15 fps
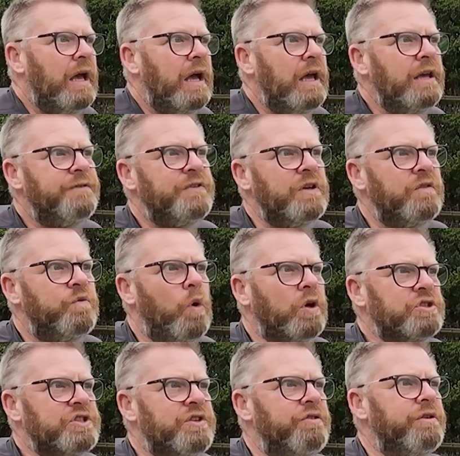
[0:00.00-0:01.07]
if you've
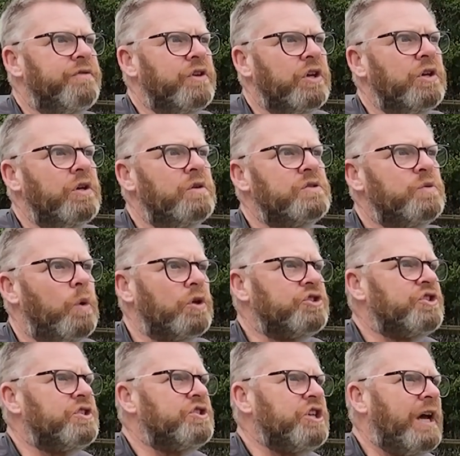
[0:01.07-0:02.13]
watched the reviews, watched
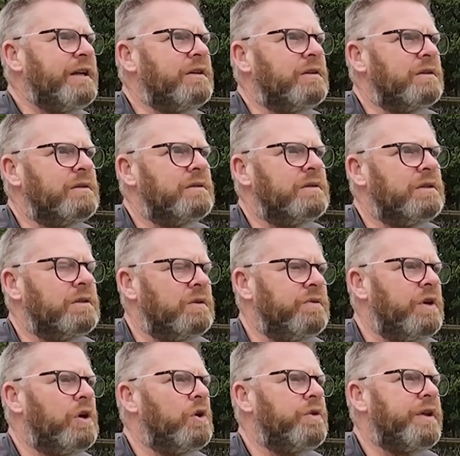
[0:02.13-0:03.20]
the channel, you'll
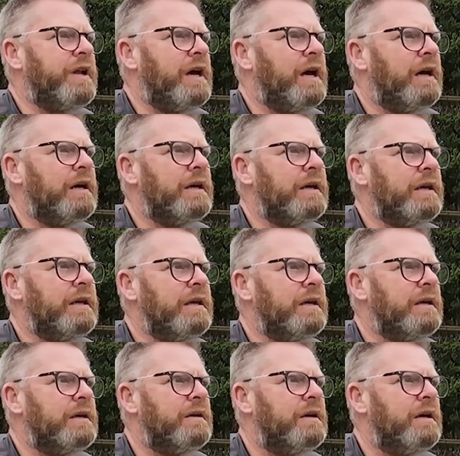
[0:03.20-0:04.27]
know that I
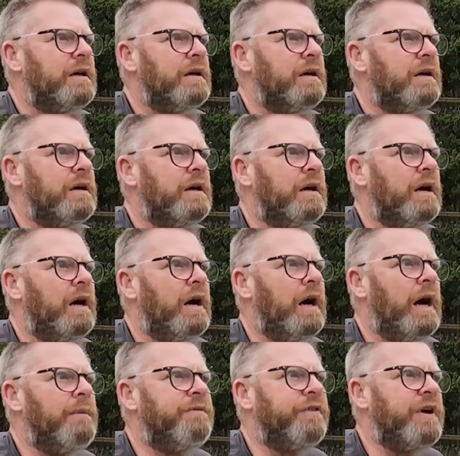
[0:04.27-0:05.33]

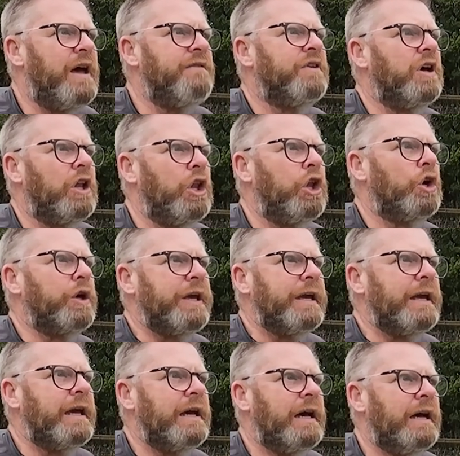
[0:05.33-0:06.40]
am forever
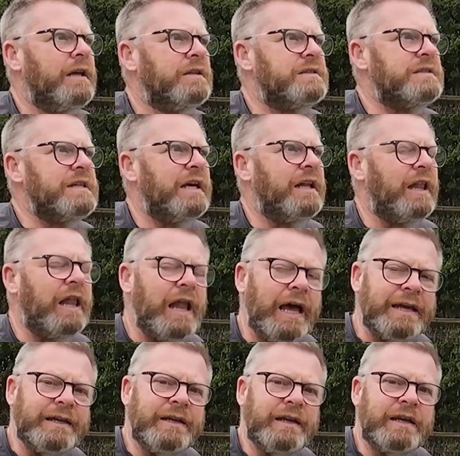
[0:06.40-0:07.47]
looking at
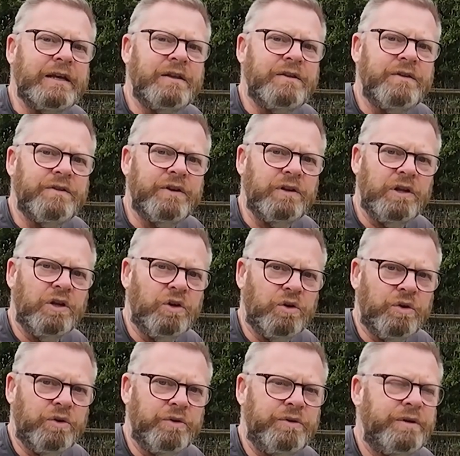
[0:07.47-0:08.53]
lightening the
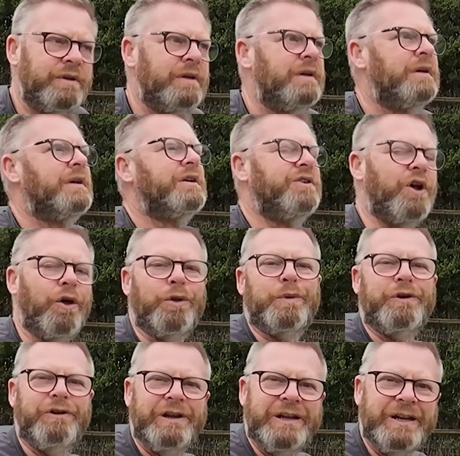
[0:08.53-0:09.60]
load. Not that we
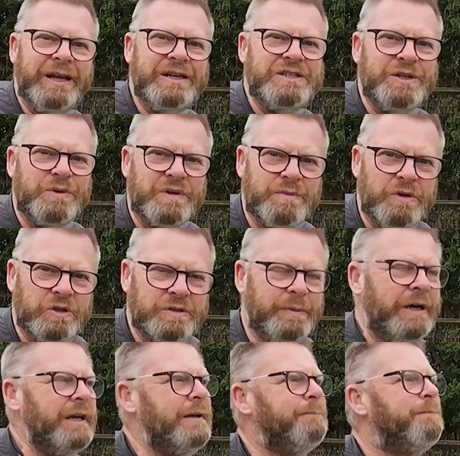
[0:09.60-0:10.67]
really need to with a
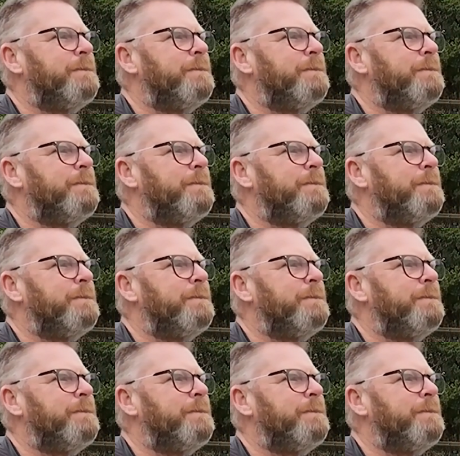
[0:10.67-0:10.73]
motorbike,